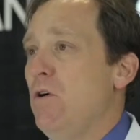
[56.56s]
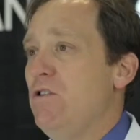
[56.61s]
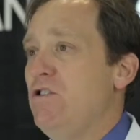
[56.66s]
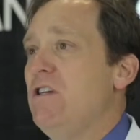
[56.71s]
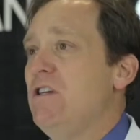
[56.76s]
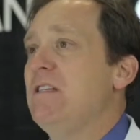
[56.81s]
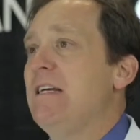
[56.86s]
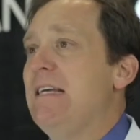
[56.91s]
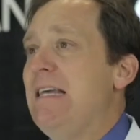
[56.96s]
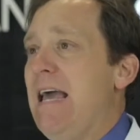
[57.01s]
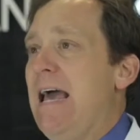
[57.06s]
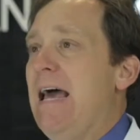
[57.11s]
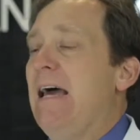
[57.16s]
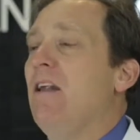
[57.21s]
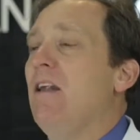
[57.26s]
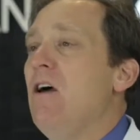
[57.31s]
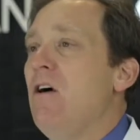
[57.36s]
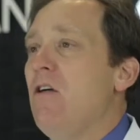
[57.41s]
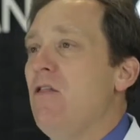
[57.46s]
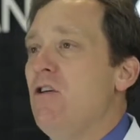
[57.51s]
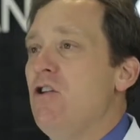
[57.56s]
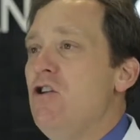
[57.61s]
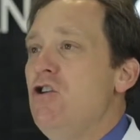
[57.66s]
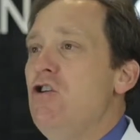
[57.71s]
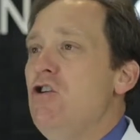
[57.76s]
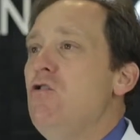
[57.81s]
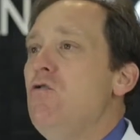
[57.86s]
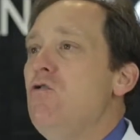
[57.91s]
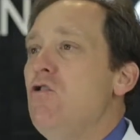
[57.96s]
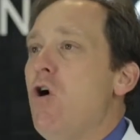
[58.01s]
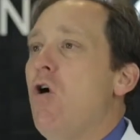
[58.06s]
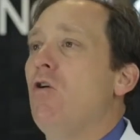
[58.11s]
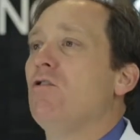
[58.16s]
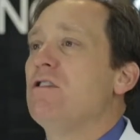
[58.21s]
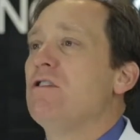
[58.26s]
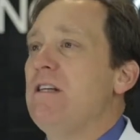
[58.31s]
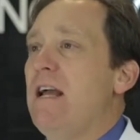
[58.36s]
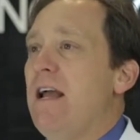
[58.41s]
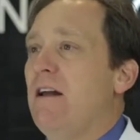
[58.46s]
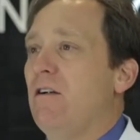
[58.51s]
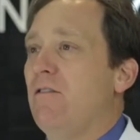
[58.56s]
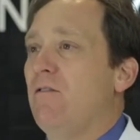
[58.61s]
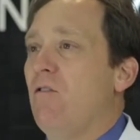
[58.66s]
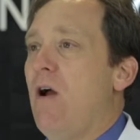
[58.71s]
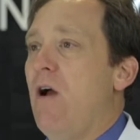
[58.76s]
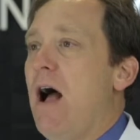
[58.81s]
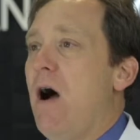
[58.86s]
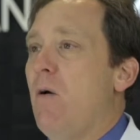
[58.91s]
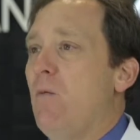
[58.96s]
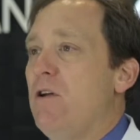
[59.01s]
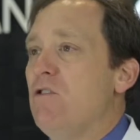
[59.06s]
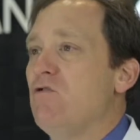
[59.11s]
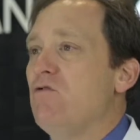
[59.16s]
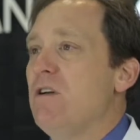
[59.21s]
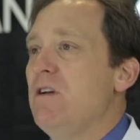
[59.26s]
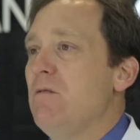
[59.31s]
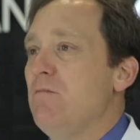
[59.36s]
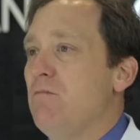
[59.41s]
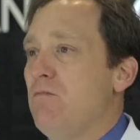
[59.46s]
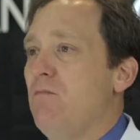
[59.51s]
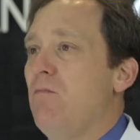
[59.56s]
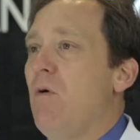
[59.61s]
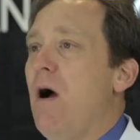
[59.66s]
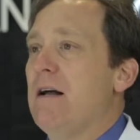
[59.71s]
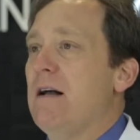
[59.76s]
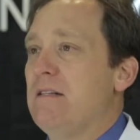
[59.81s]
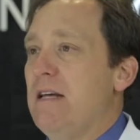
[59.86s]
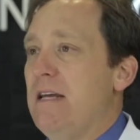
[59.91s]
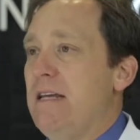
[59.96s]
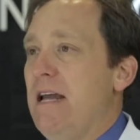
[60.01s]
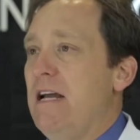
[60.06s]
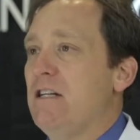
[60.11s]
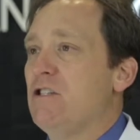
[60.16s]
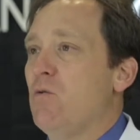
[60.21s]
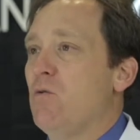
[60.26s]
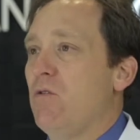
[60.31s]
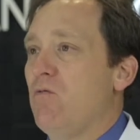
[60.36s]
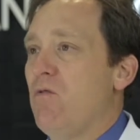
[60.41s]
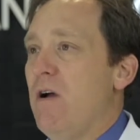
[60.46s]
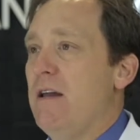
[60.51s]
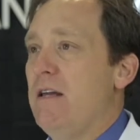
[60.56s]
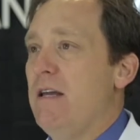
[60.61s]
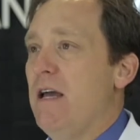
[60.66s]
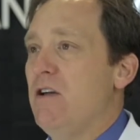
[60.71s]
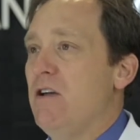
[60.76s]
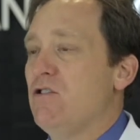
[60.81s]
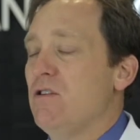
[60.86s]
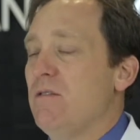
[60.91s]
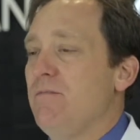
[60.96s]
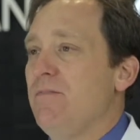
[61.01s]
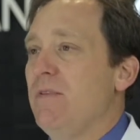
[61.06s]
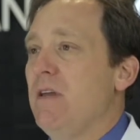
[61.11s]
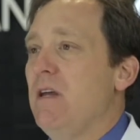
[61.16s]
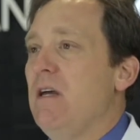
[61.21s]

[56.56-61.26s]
which is again the new gold standard for how we treat prostate cancer with radiation.